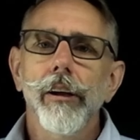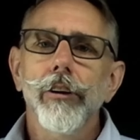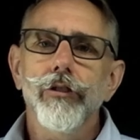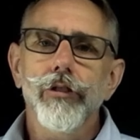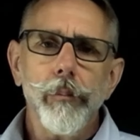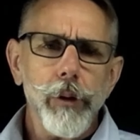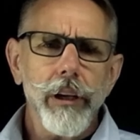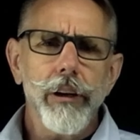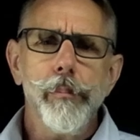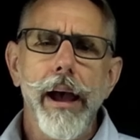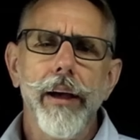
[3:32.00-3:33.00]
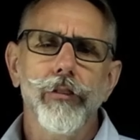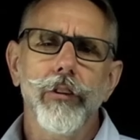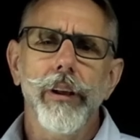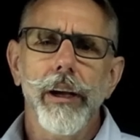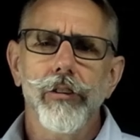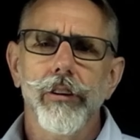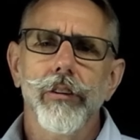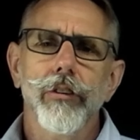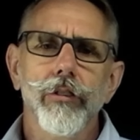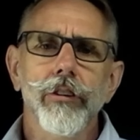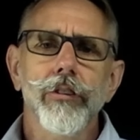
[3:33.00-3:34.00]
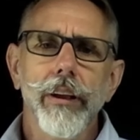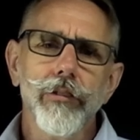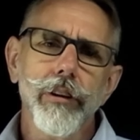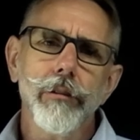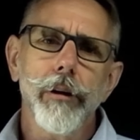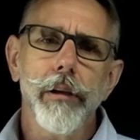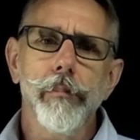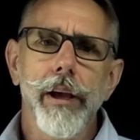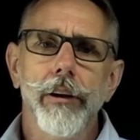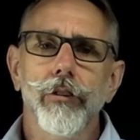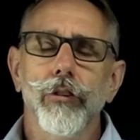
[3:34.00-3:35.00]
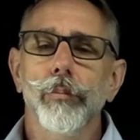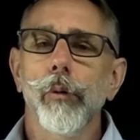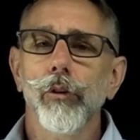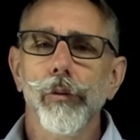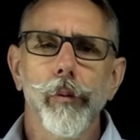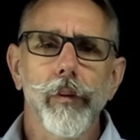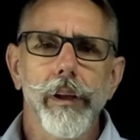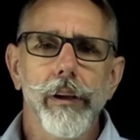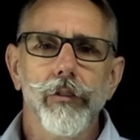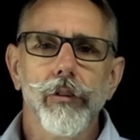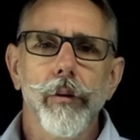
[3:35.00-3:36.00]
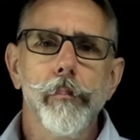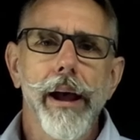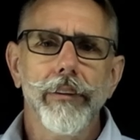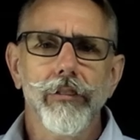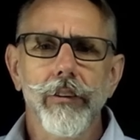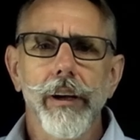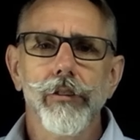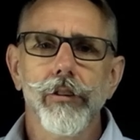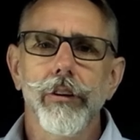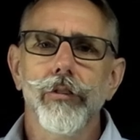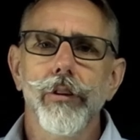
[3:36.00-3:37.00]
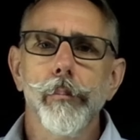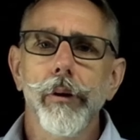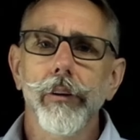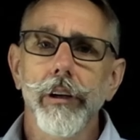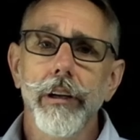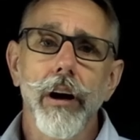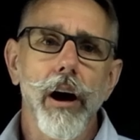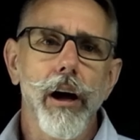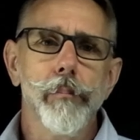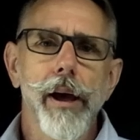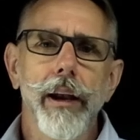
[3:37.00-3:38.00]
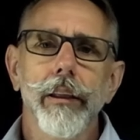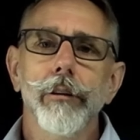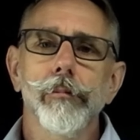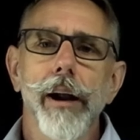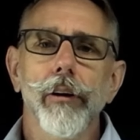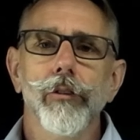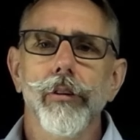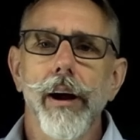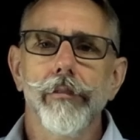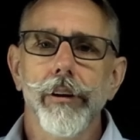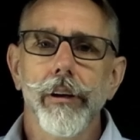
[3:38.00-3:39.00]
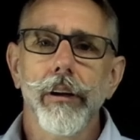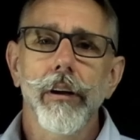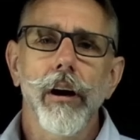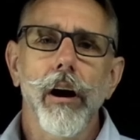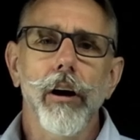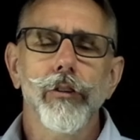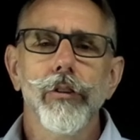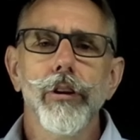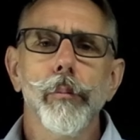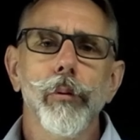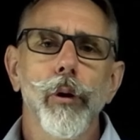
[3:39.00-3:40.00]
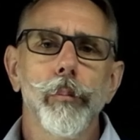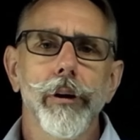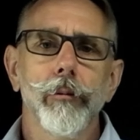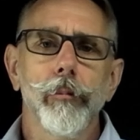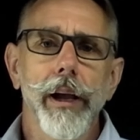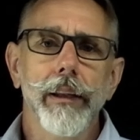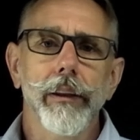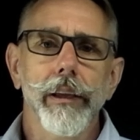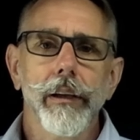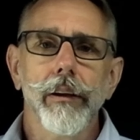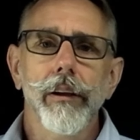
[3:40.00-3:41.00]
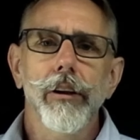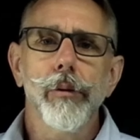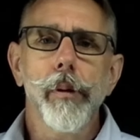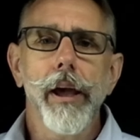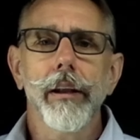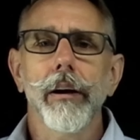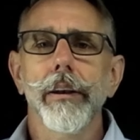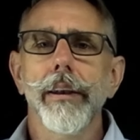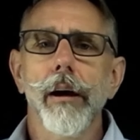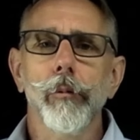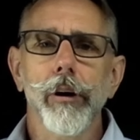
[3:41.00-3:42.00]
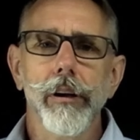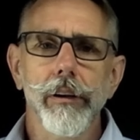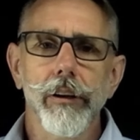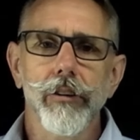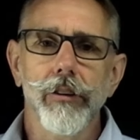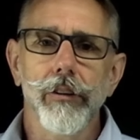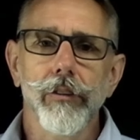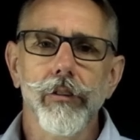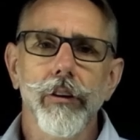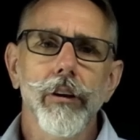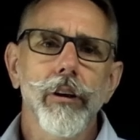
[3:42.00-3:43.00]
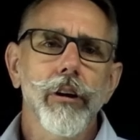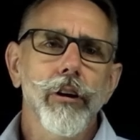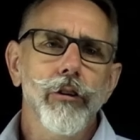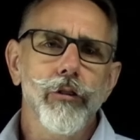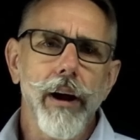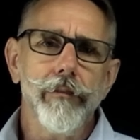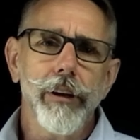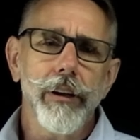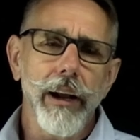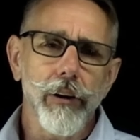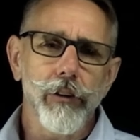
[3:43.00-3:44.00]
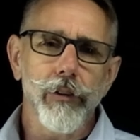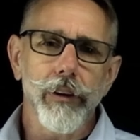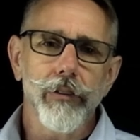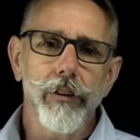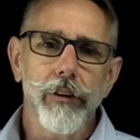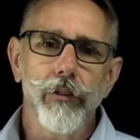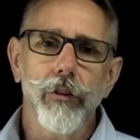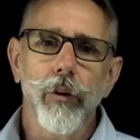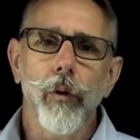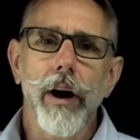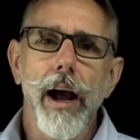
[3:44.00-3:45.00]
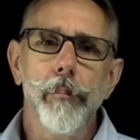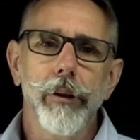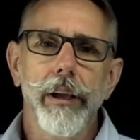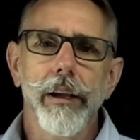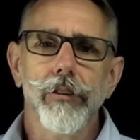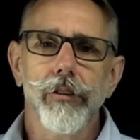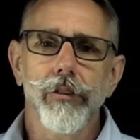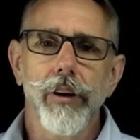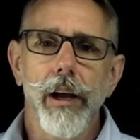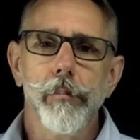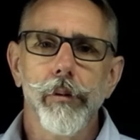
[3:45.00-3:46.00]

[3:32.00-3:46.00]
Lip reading: Jumping into path selection, since SD-WAN manages multiple links, path selection is the ability to automatically route traffic onto the appropriate WAN link, depending on network conditions, traffic characteristics, or application type.